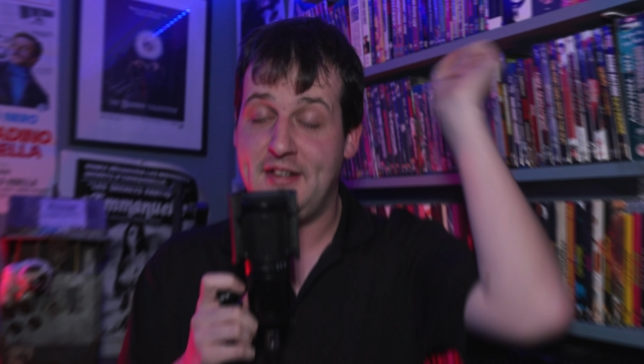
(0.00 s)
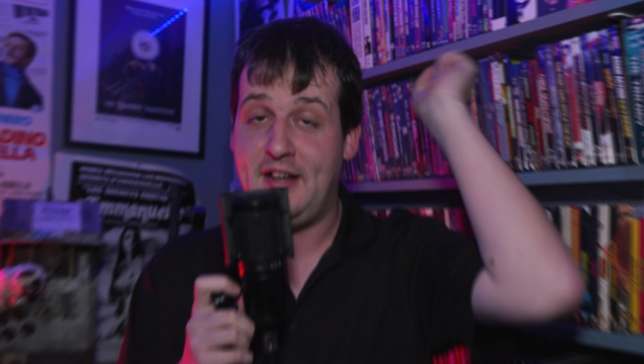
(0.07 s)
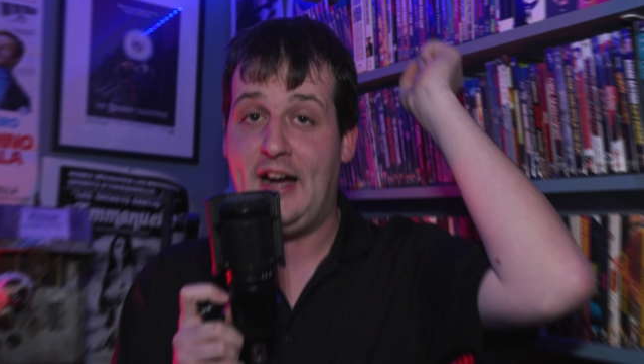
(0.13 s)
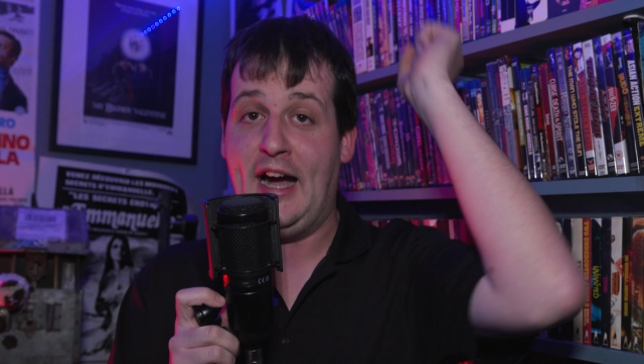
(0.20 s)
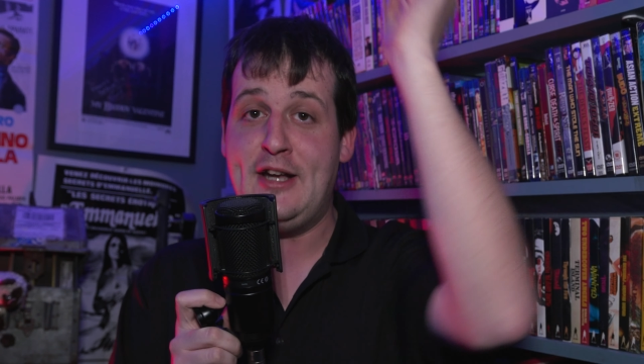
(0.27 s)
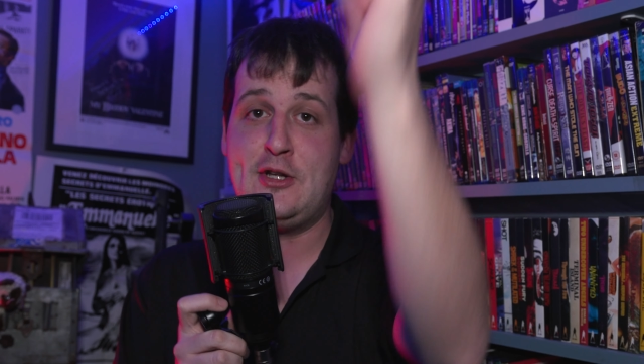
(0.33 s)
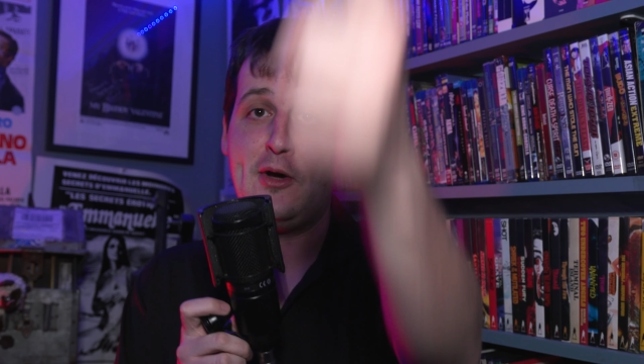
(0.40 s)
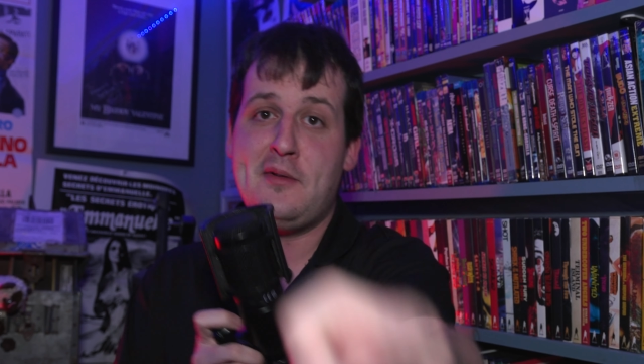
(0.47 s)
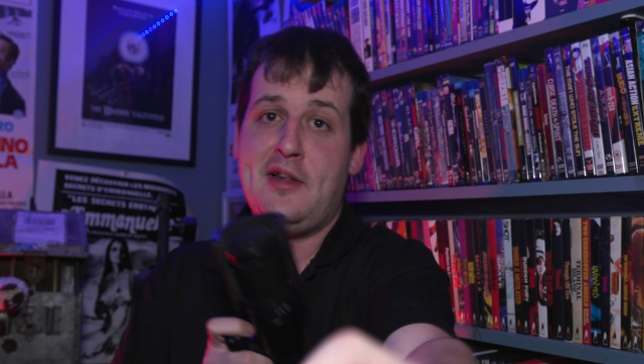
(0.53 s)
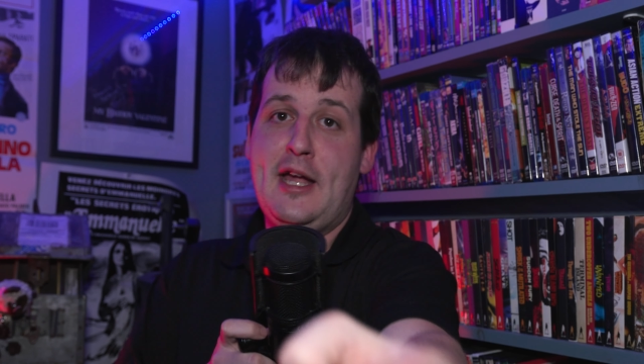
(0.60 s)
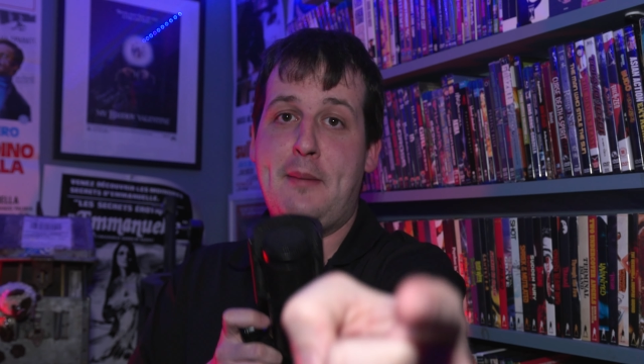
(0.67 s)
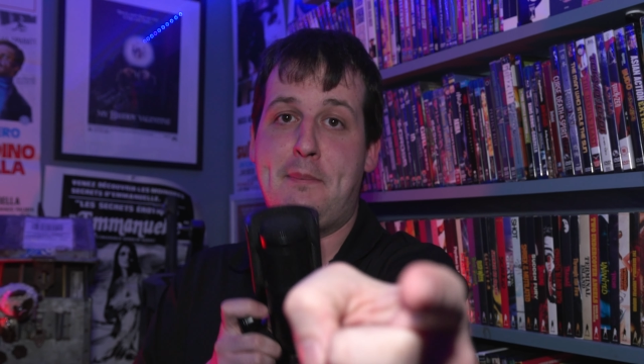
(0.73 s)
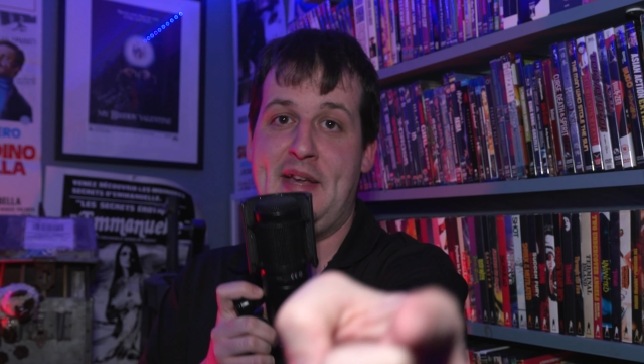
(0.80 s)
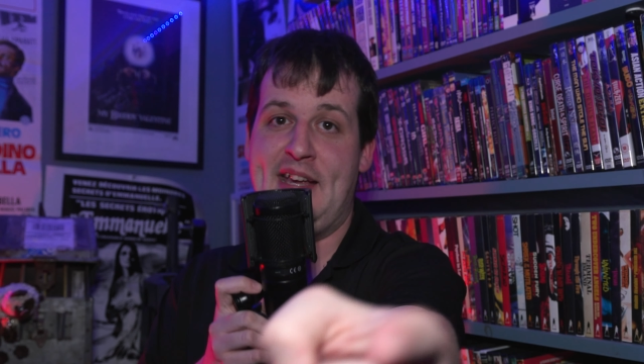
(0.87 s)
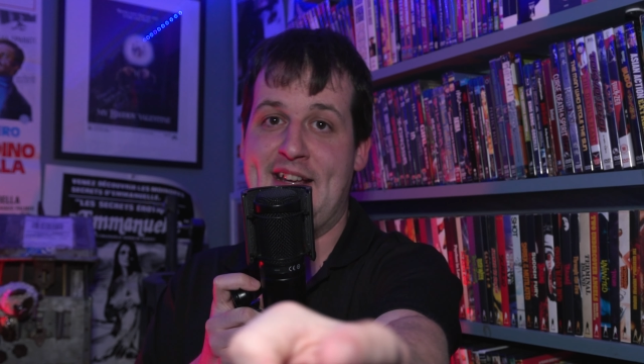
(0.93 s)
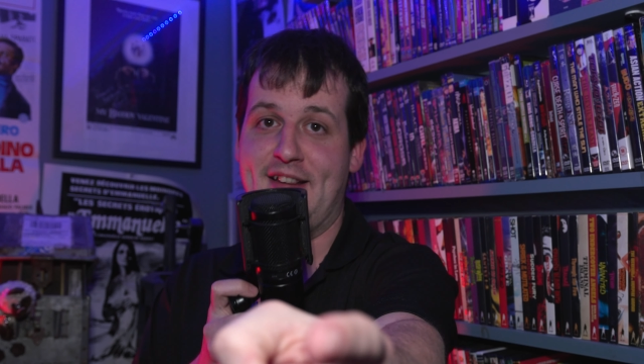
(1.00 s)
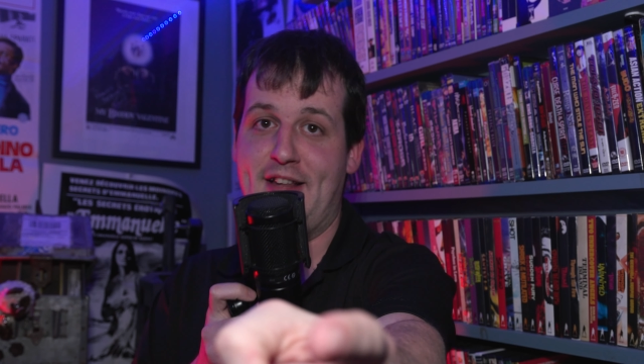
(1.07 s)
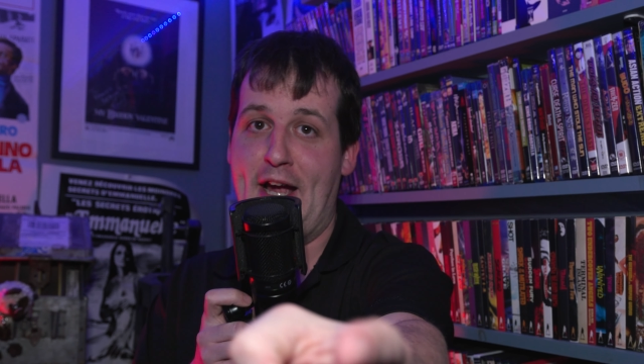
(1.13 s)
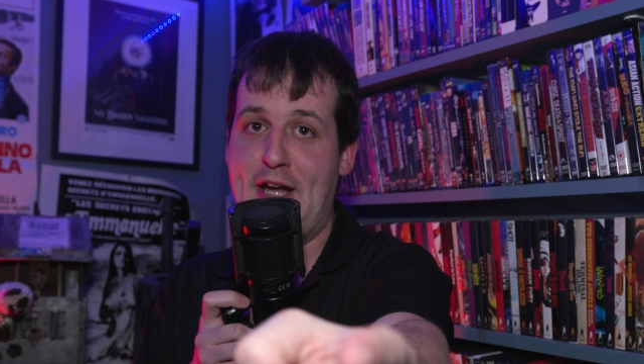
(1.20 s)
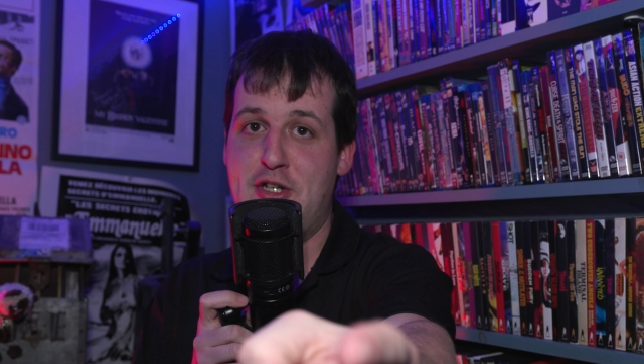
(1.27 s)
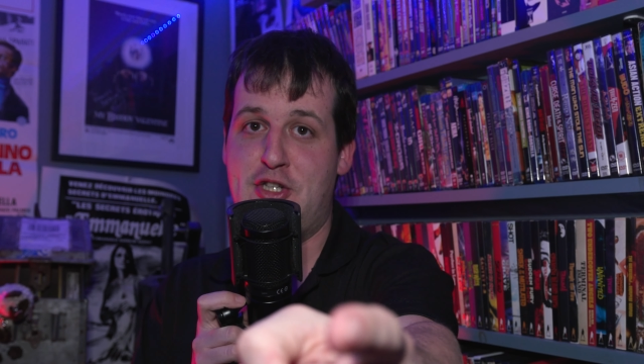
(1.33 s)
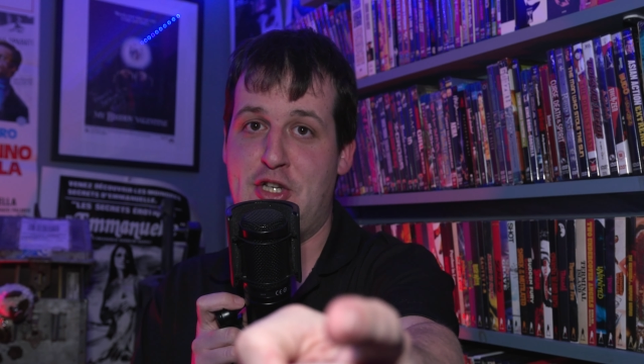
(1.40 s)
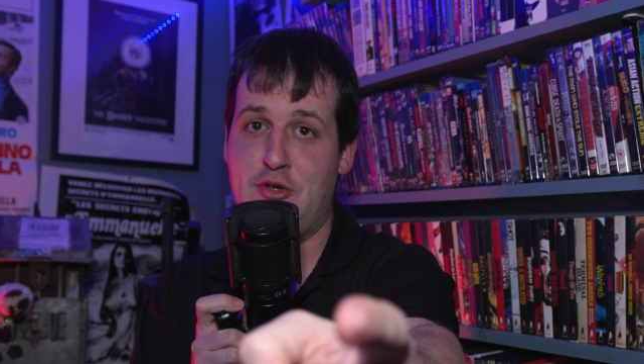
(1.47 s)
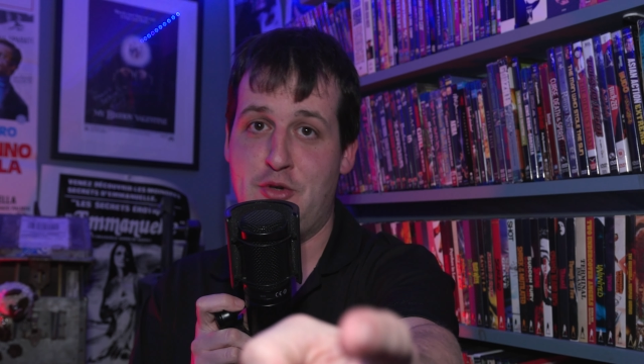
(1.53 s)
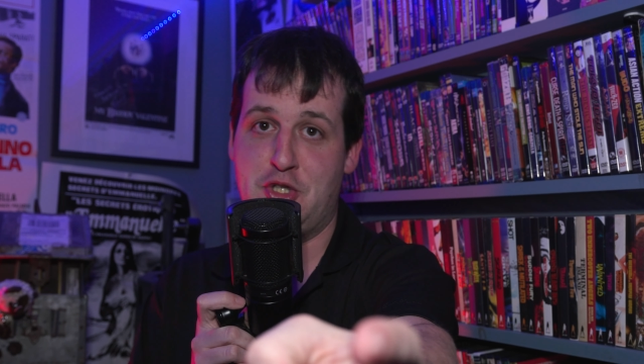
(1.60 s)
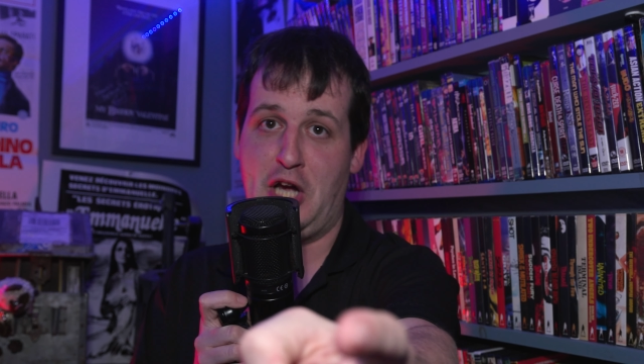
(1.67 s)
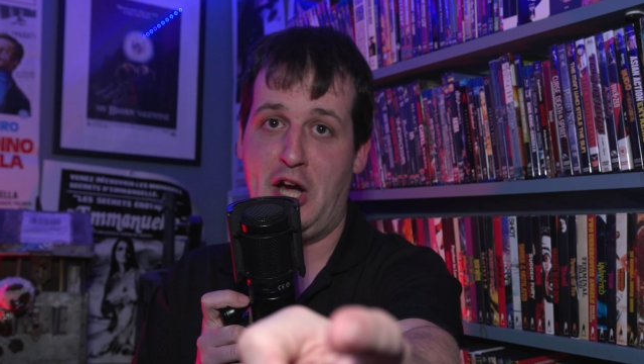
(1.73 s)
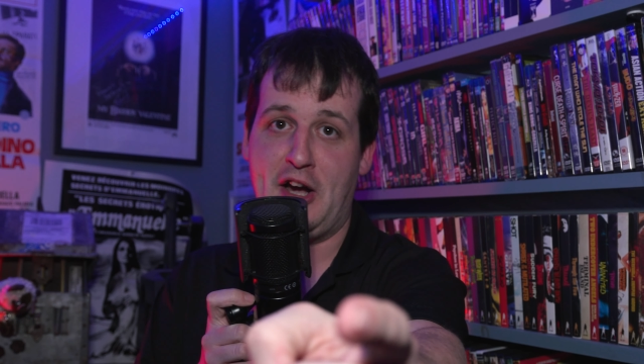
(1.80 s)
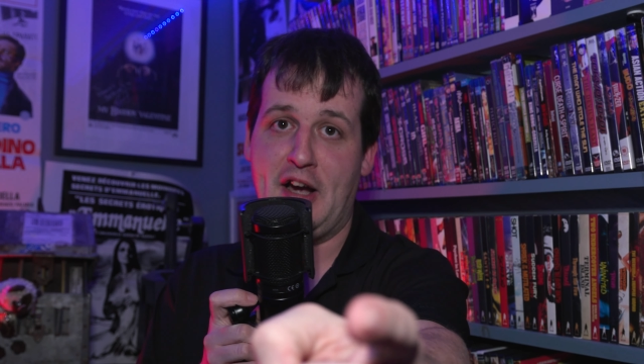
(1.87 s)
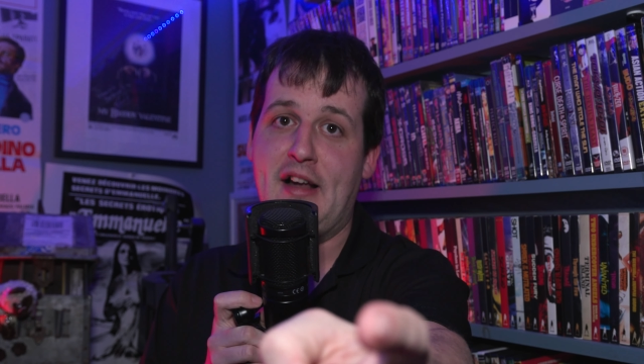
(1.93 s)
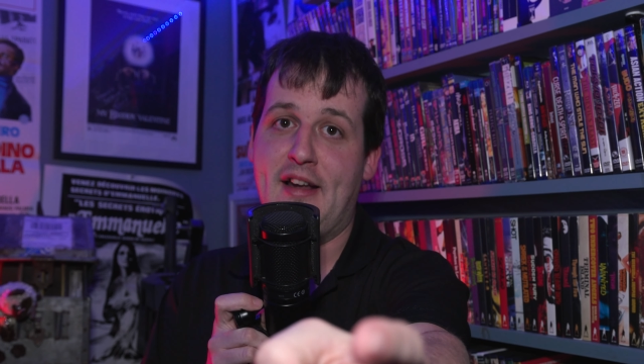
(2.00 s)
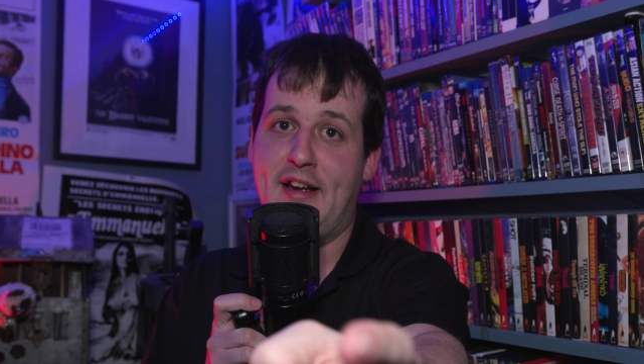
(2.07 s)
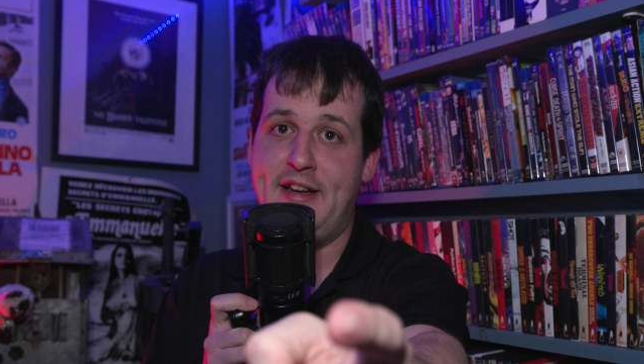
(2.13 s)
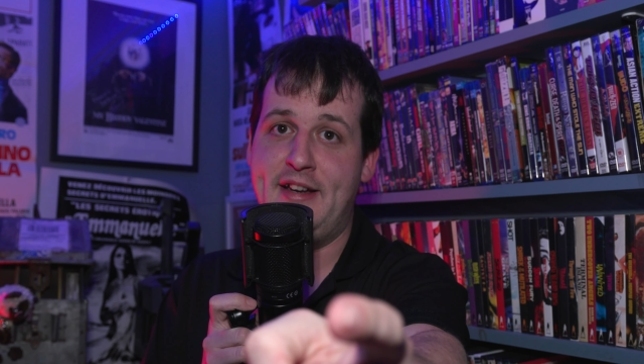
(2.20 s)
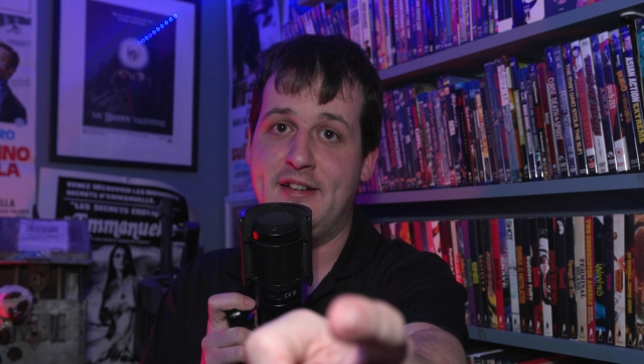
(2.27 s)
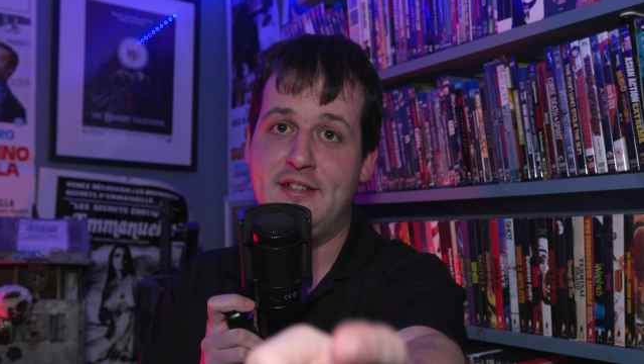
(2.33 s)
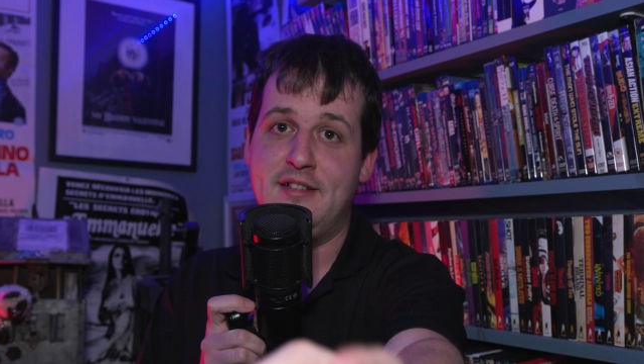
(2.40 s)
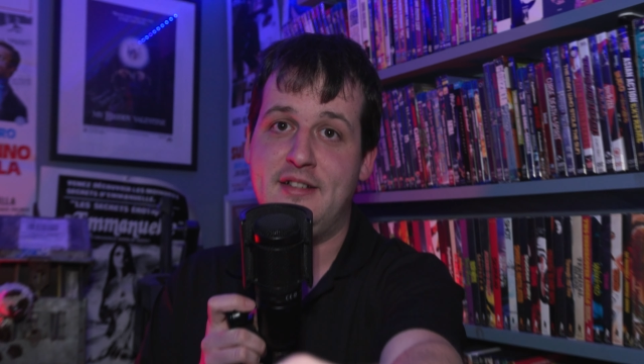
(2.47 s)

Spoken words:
I don't like being lied to, Jean Rollin.